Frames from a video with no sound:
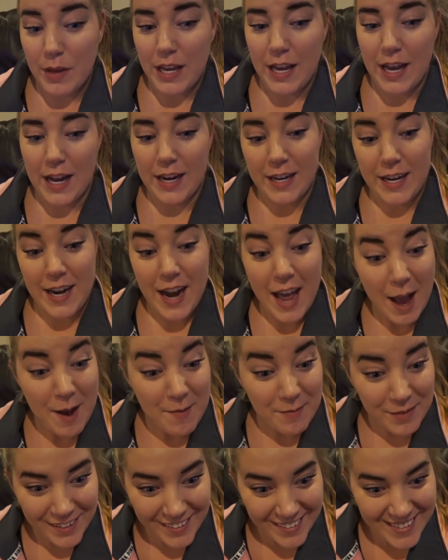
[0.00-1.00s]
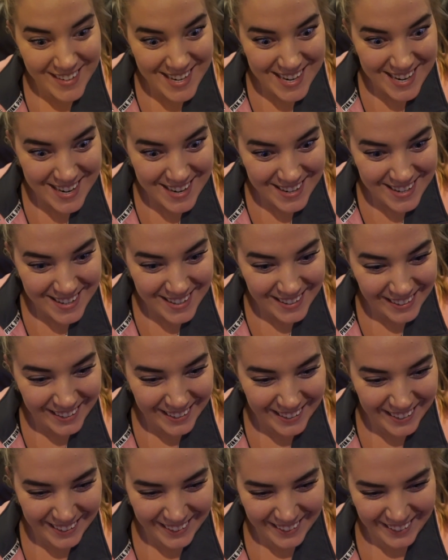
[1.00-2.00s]
He had a nap
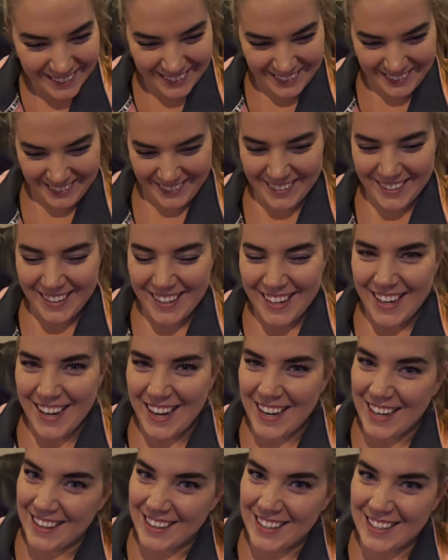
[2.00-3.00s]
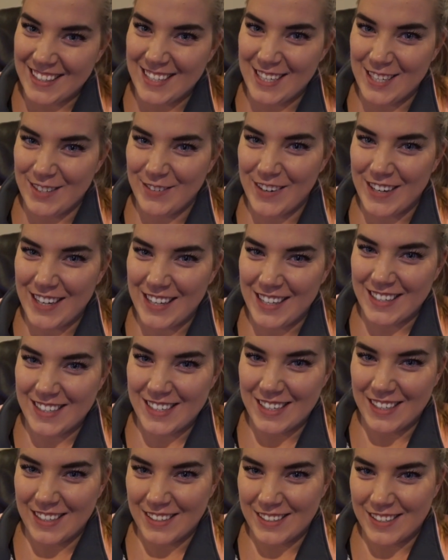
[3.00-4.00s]
earlier and he thinks he's funny because
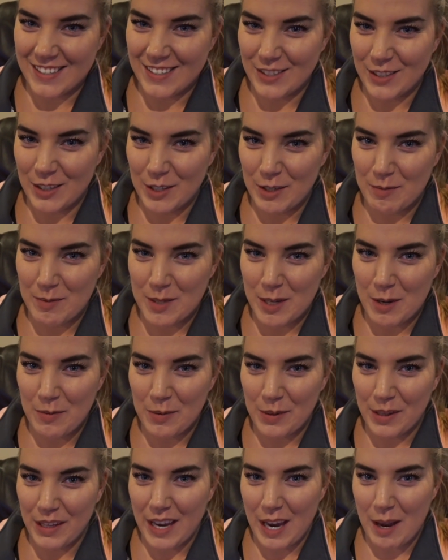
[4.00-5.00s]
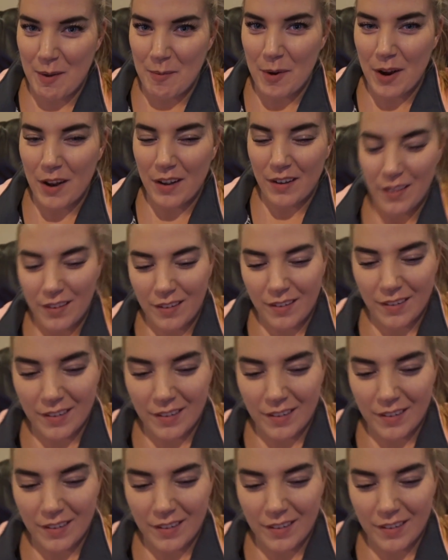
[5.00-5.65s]
he gets to look at himself in the camera.